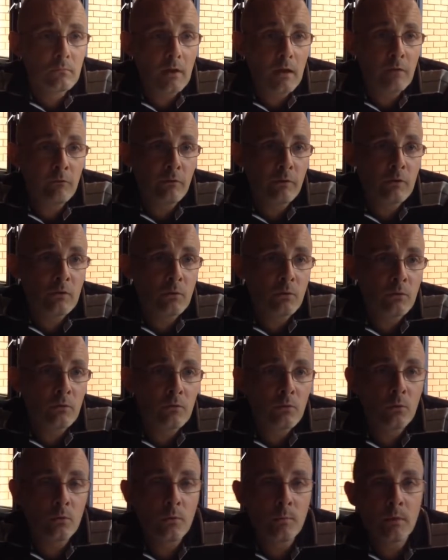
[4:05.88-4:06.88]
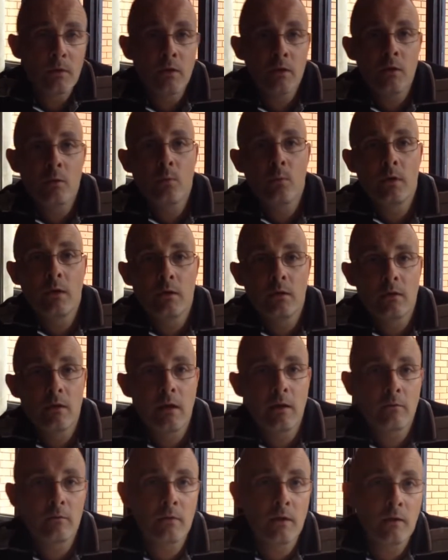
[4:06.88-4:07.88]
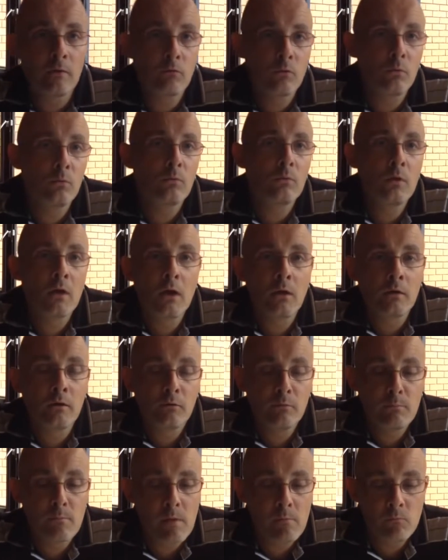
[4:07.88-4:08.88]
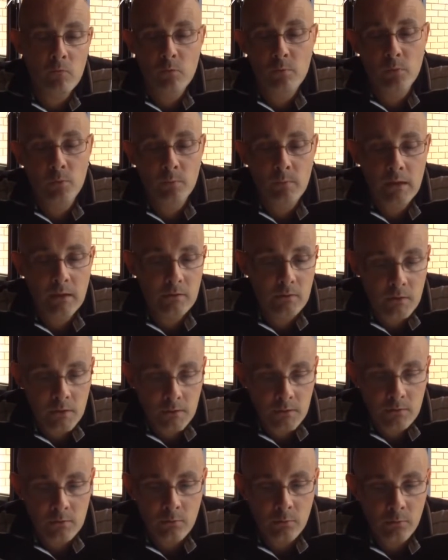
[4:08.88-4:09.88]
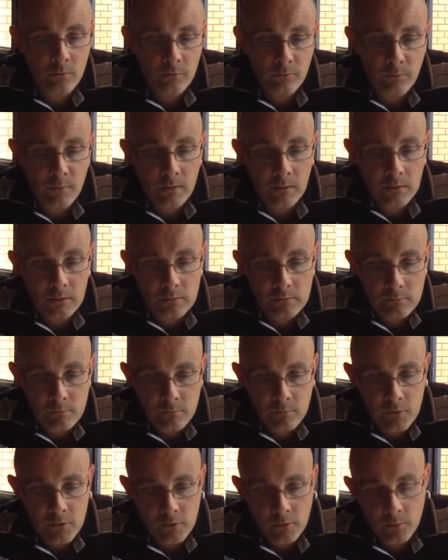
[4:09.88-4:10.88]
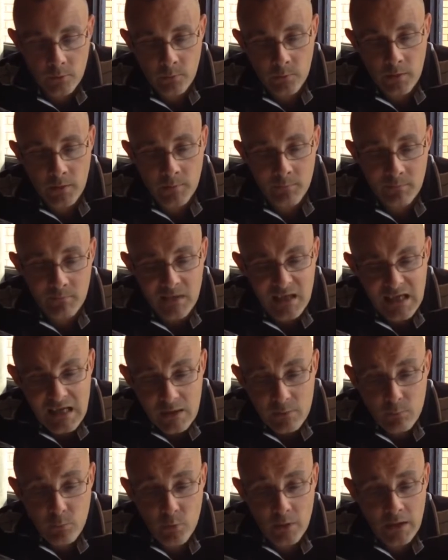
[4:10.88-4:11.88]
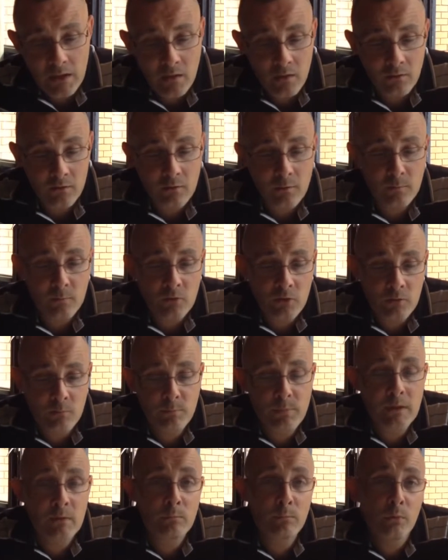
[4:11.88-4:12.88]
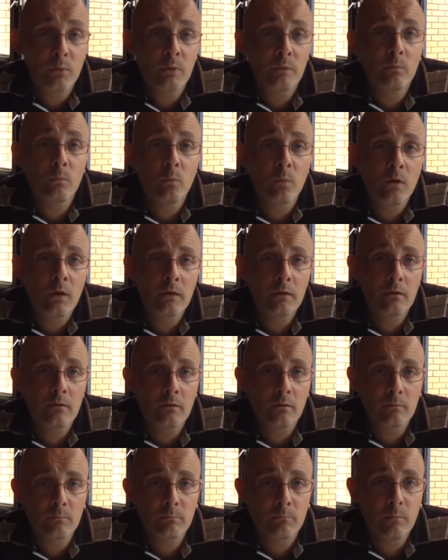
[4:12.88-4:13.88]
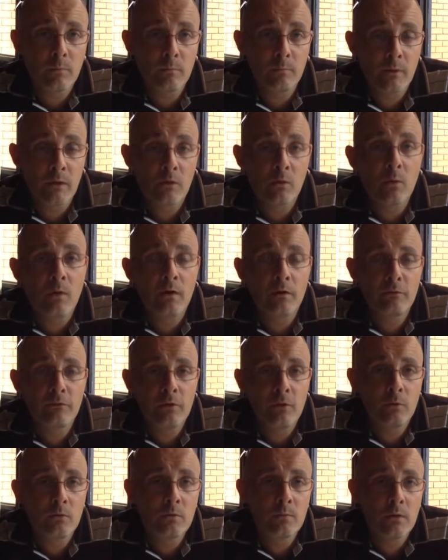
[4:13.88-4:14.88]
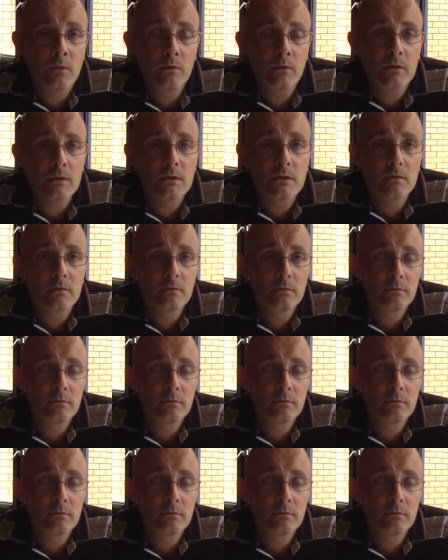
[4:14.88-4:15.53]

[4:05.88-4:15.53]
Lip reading: every sort of tournament that you win, they're all kind of memorable matches to have won. So it's pretty hard to just pinpoint one. It would be quite a few, to be honest.